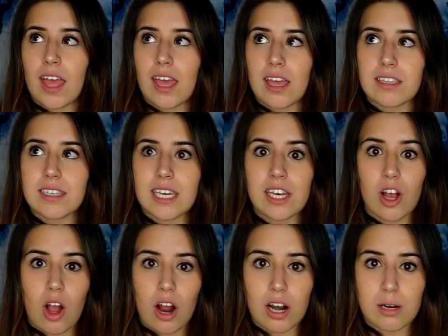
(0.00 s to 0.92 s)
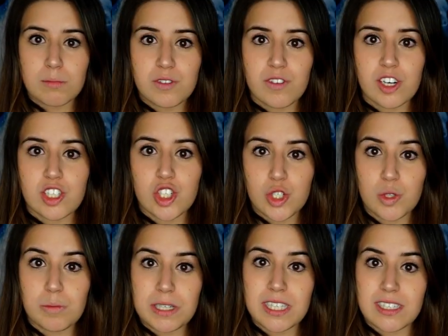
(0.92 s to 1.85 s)
18 carbs for
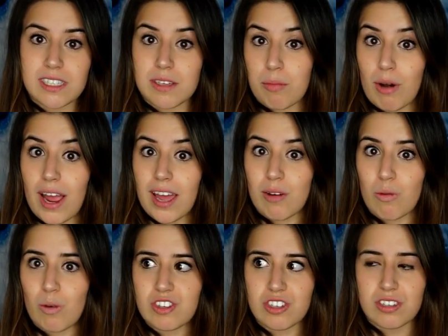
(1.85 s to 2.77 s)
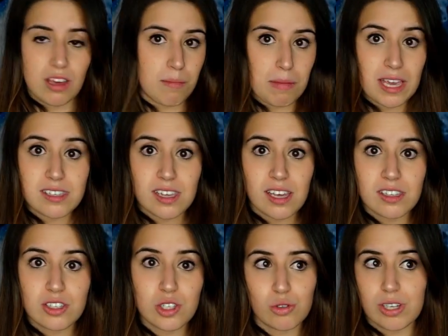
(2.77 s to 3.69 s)
two pieces of bread, which is
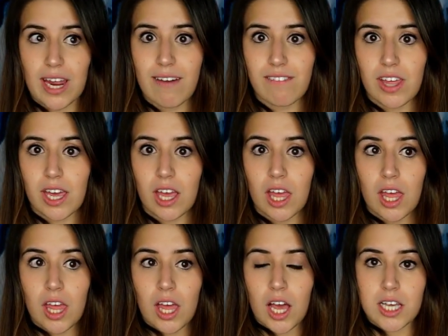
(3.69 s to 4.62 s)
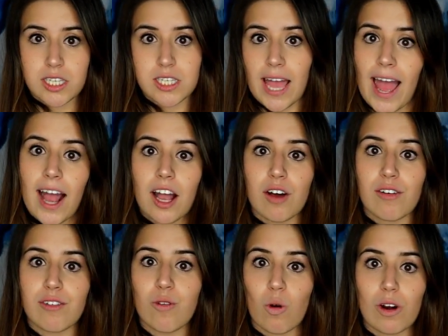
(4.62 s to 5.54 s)
amazing. So you can have like a stack
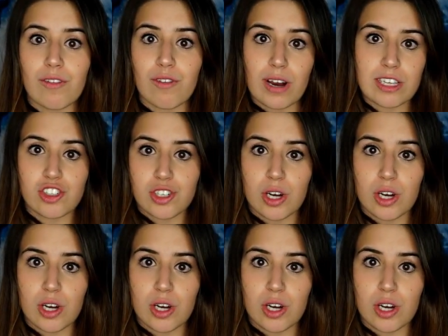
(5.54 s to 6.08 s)
of four French